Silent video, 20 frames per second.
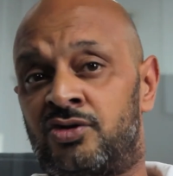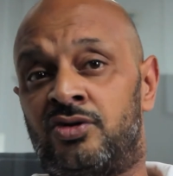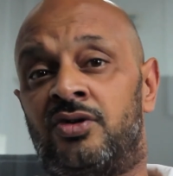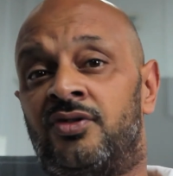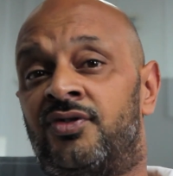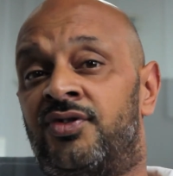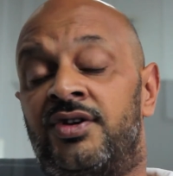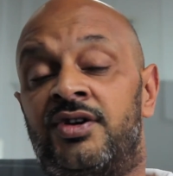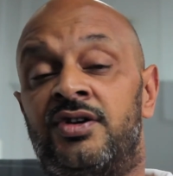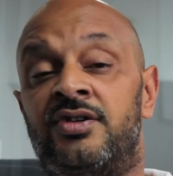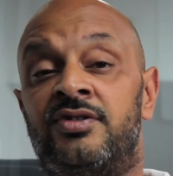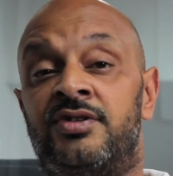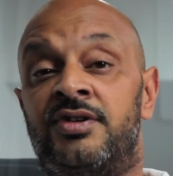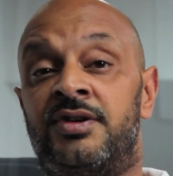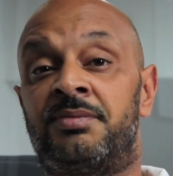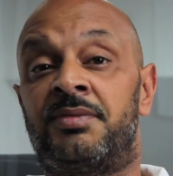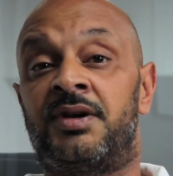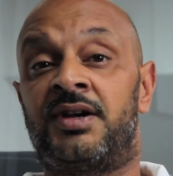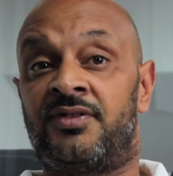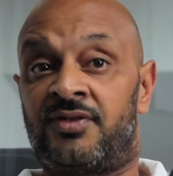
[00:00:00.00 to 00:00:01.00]
short of
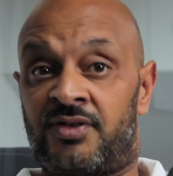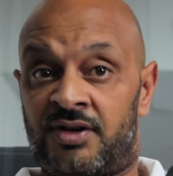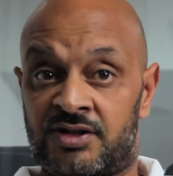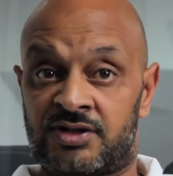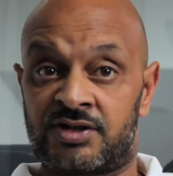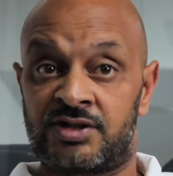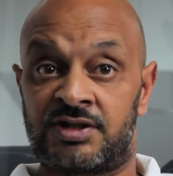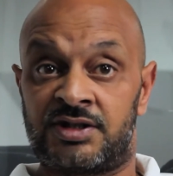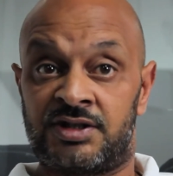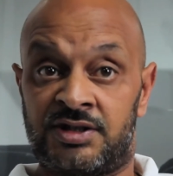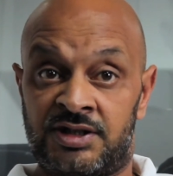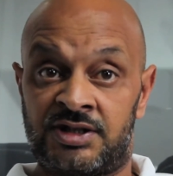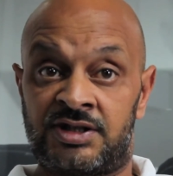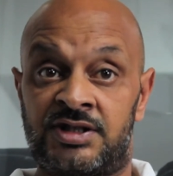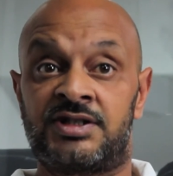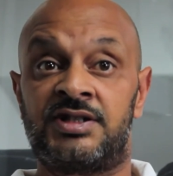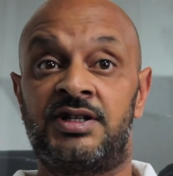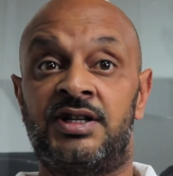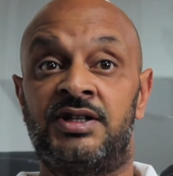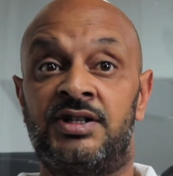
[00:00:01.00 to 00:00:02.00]
300 manufacturers in
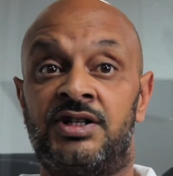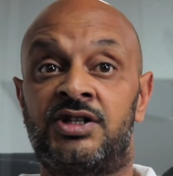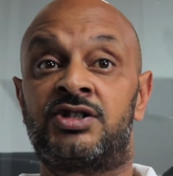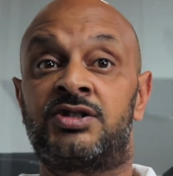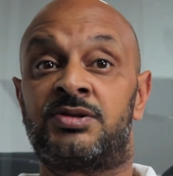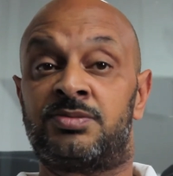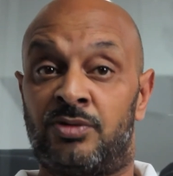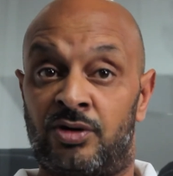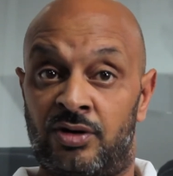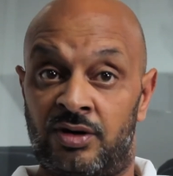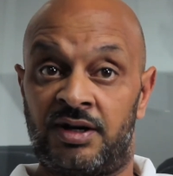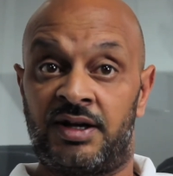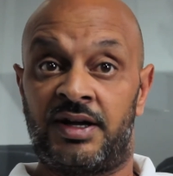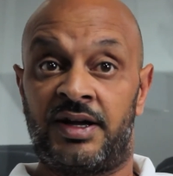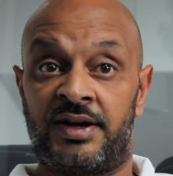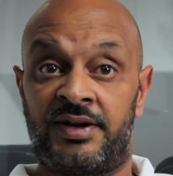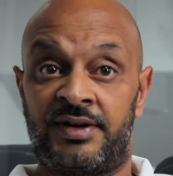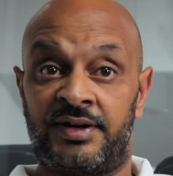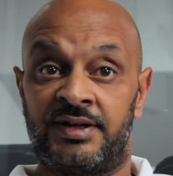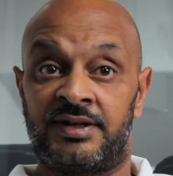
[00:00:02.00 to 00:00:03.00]
this small
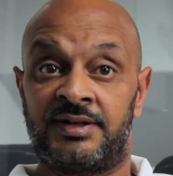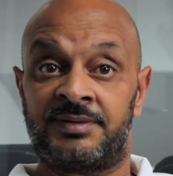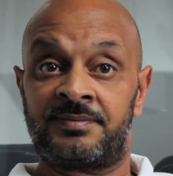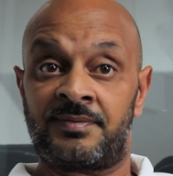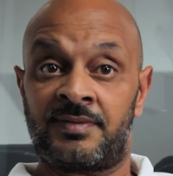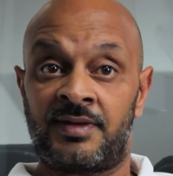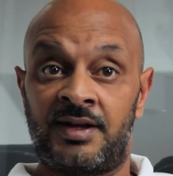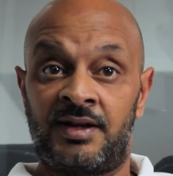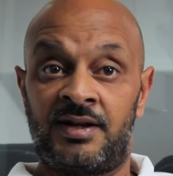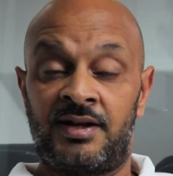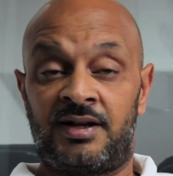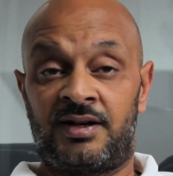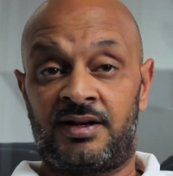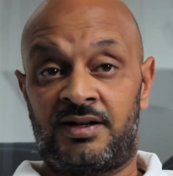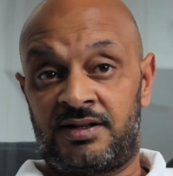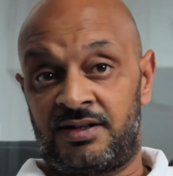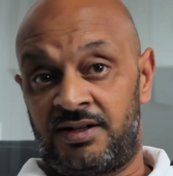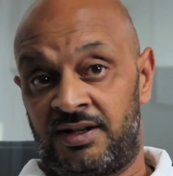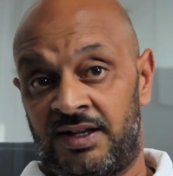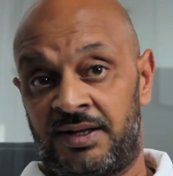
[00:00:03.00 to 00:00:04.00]
area,
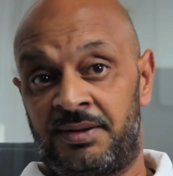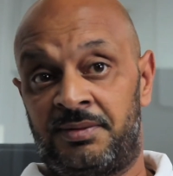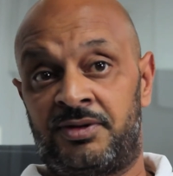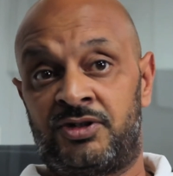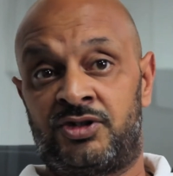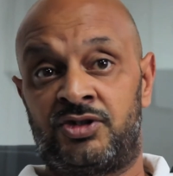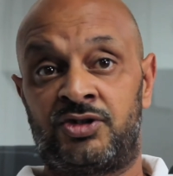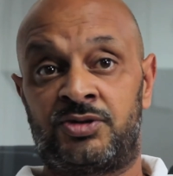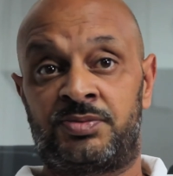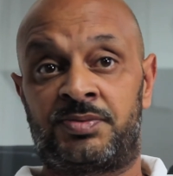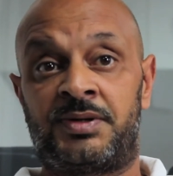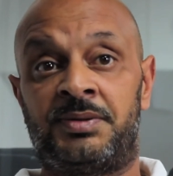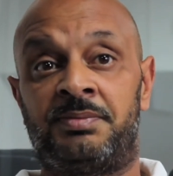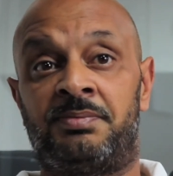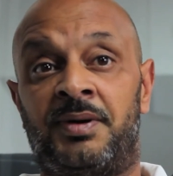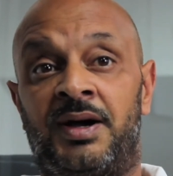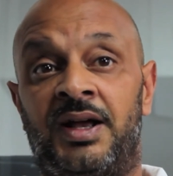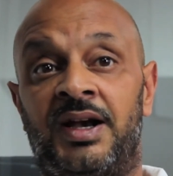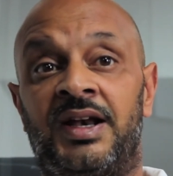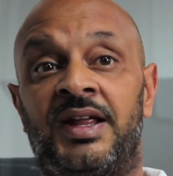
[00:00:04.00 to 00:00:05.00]
like Dewsbury,
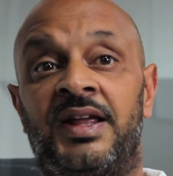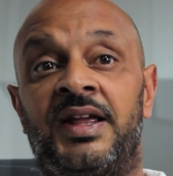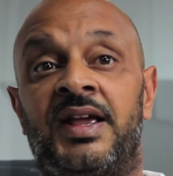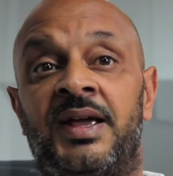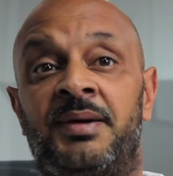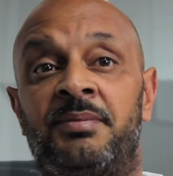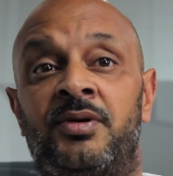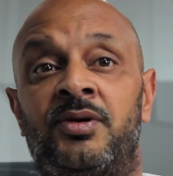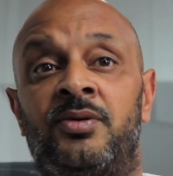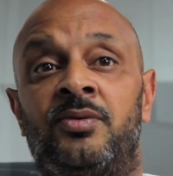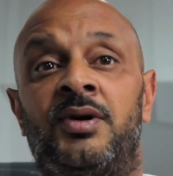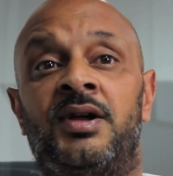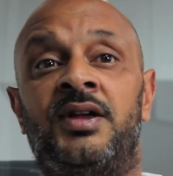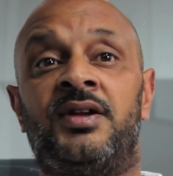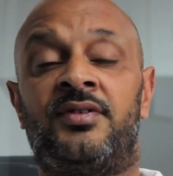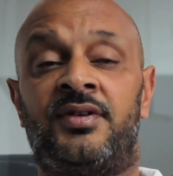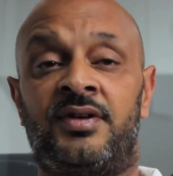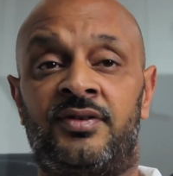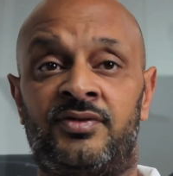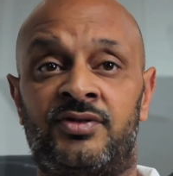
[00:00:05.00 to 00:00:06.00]
Batley, Hetman
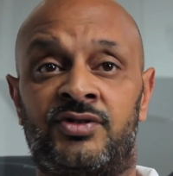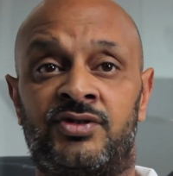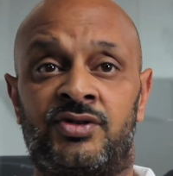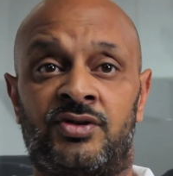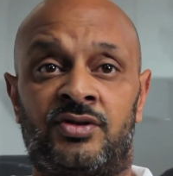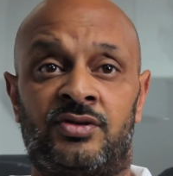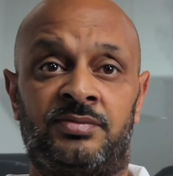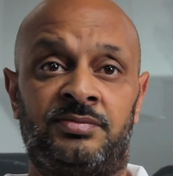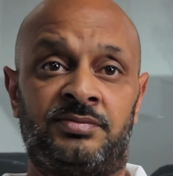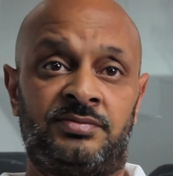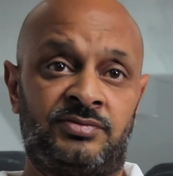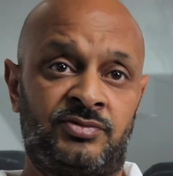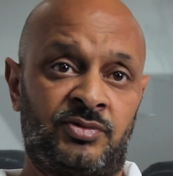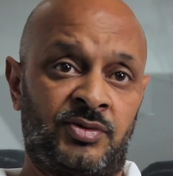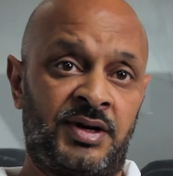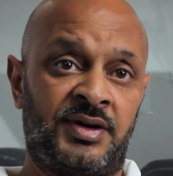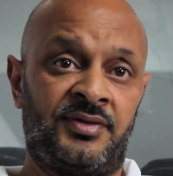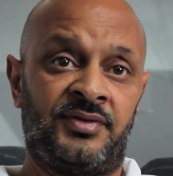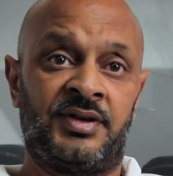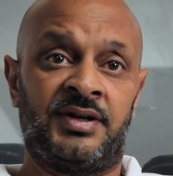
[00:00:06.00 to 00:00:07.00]
White, Ravensthorpe,
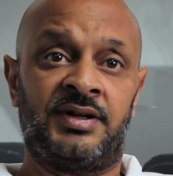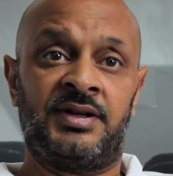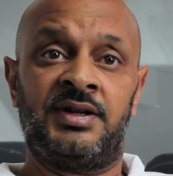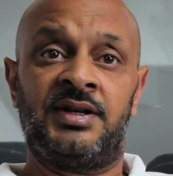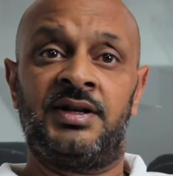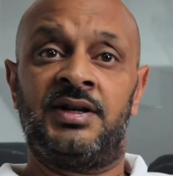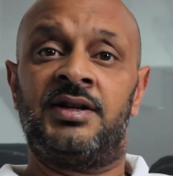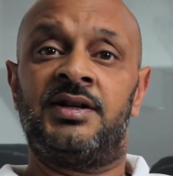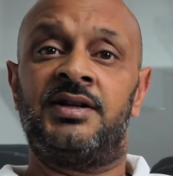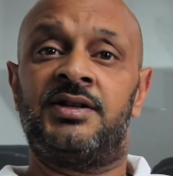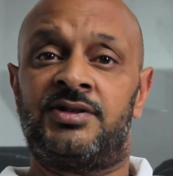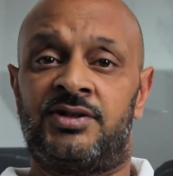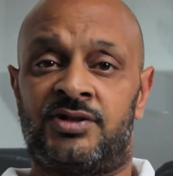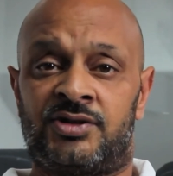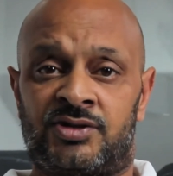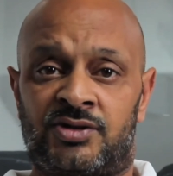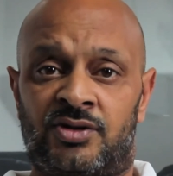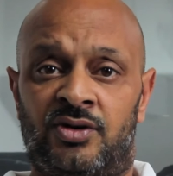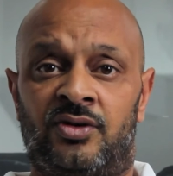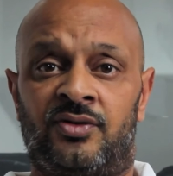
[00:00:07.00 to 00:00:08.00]
whatever.
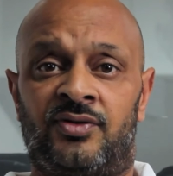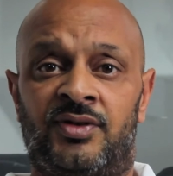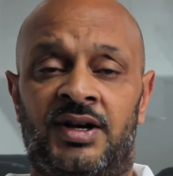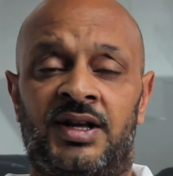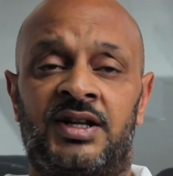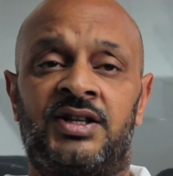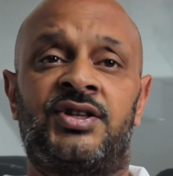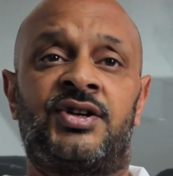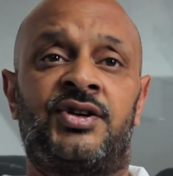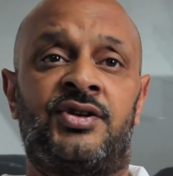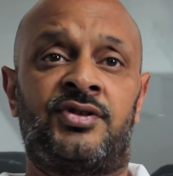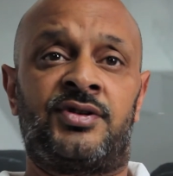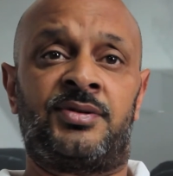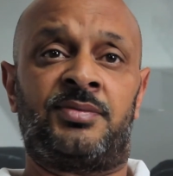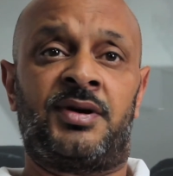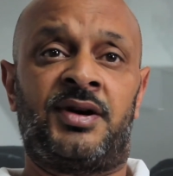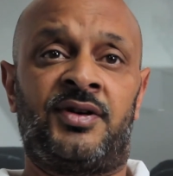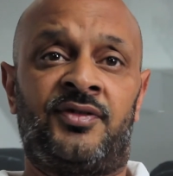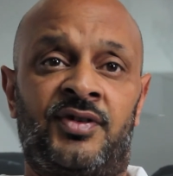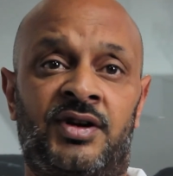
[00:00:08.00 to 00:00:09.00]
There's over like
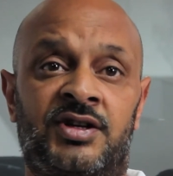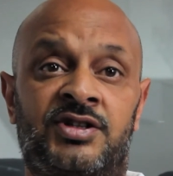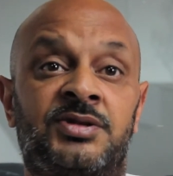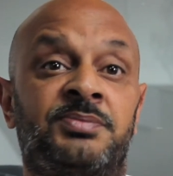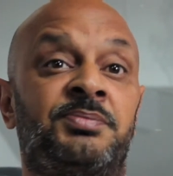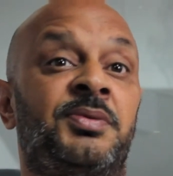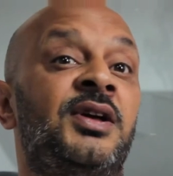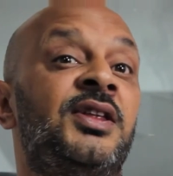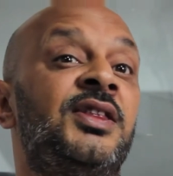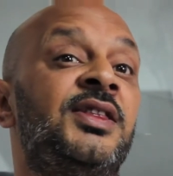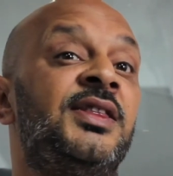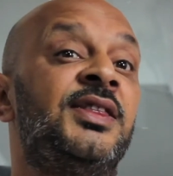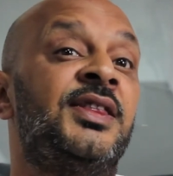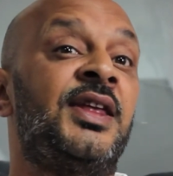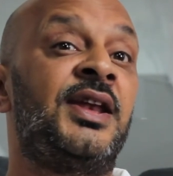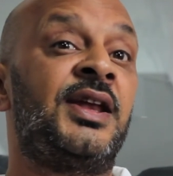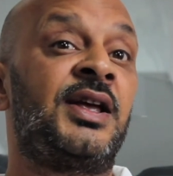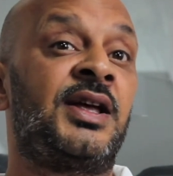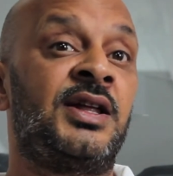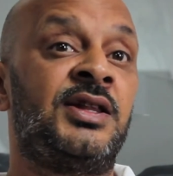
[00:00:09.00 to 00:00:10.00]
300 manufacturers. But
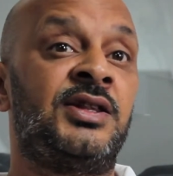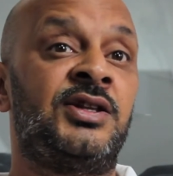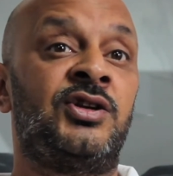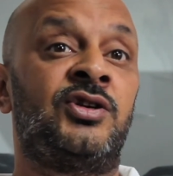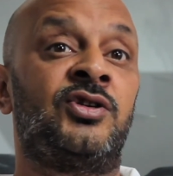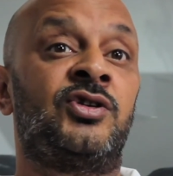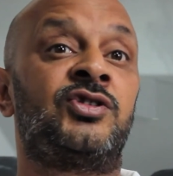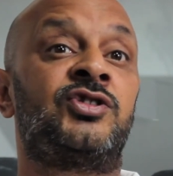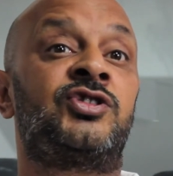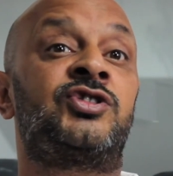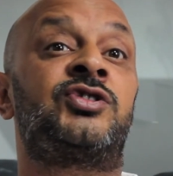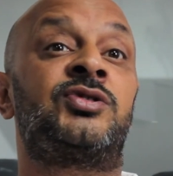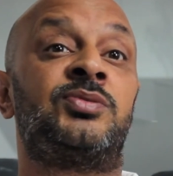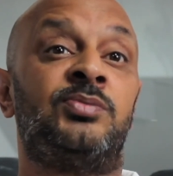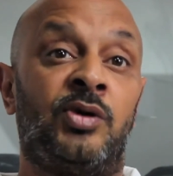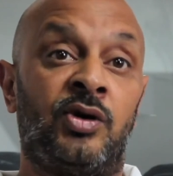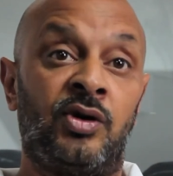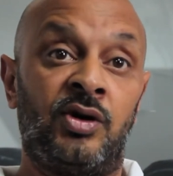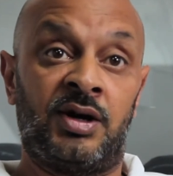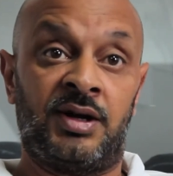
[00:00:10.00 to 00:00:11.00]
then again, you got
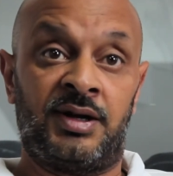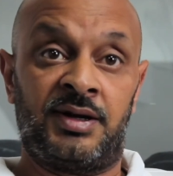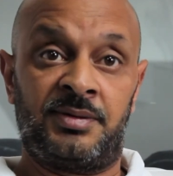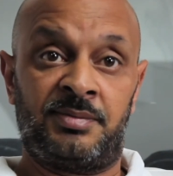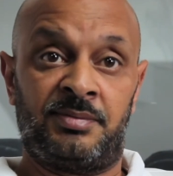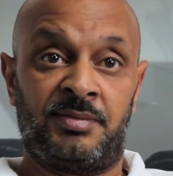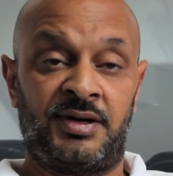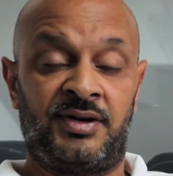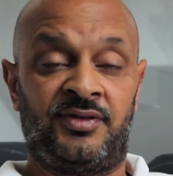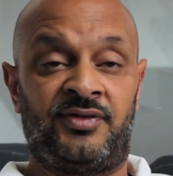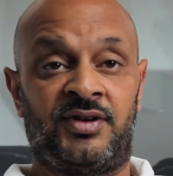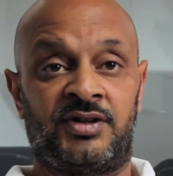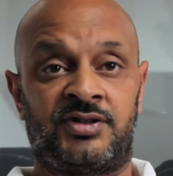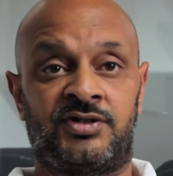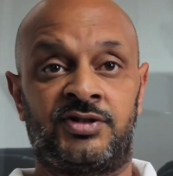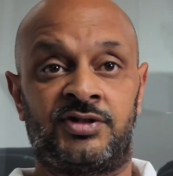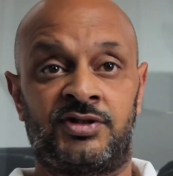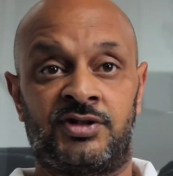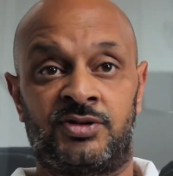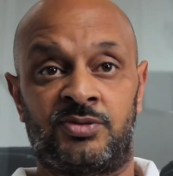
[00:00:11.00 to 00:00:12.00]
smaller
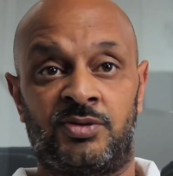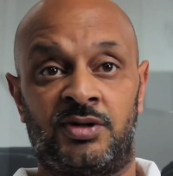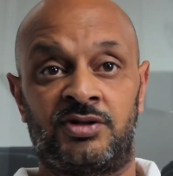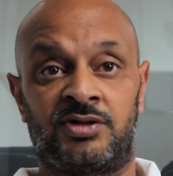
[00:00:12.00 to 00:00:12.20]
manufacturers as